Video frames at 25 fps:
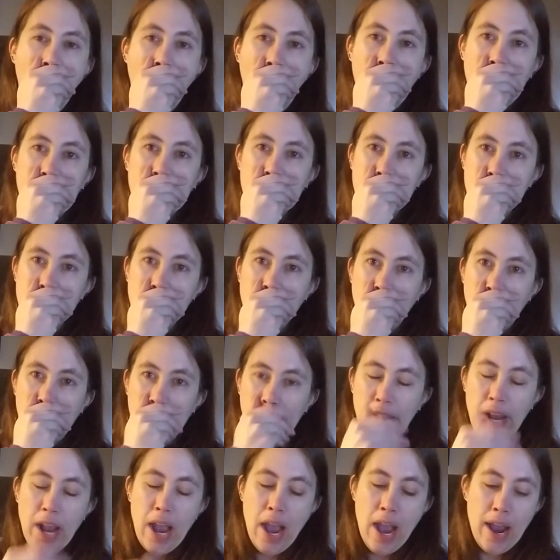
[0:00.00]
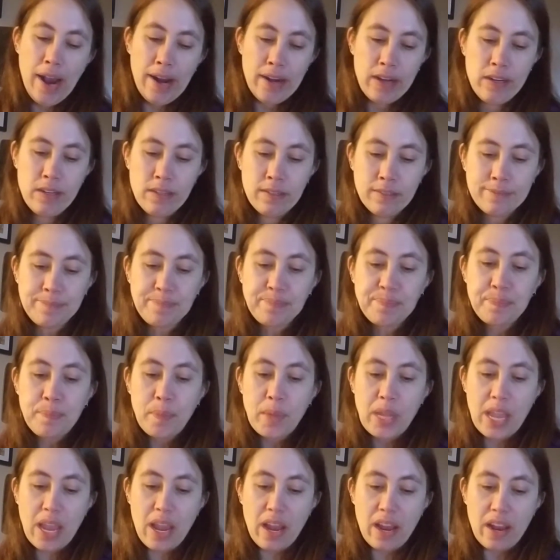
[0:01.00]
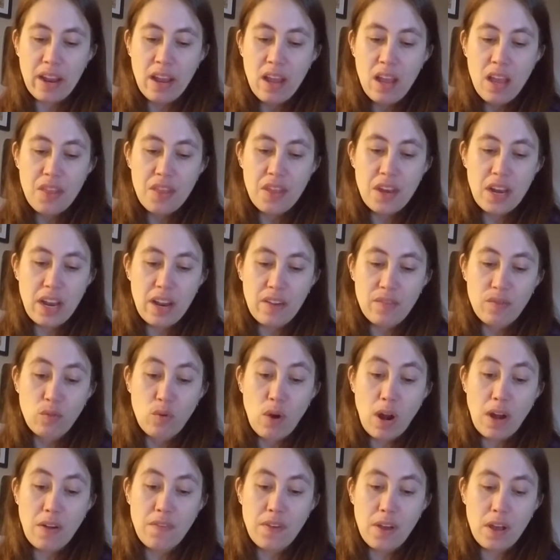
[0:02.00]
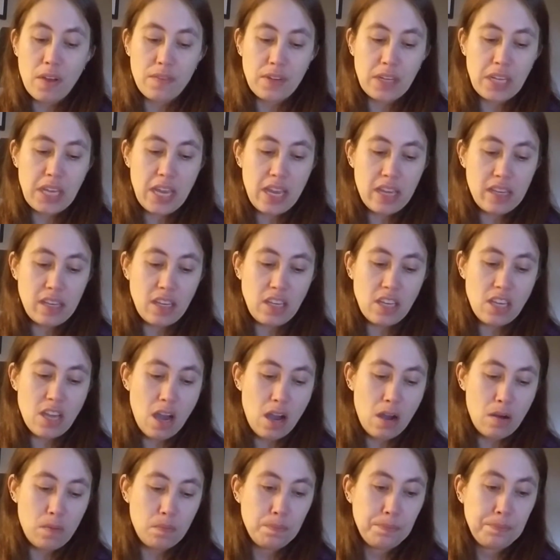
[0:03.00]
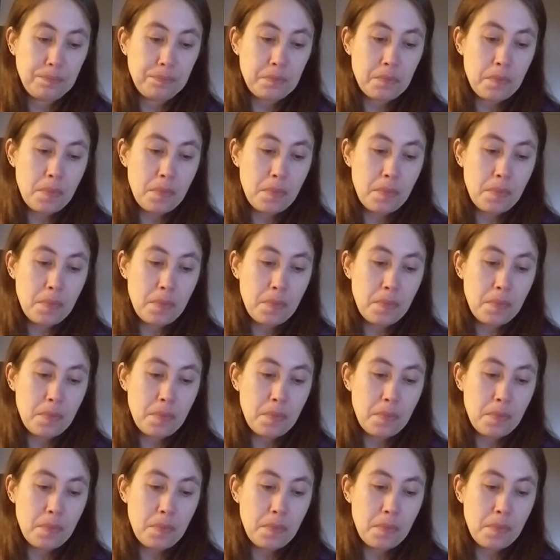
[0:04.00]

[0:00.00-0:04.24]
I swear to God. Okay, I have Red Velvet Cake. Yum.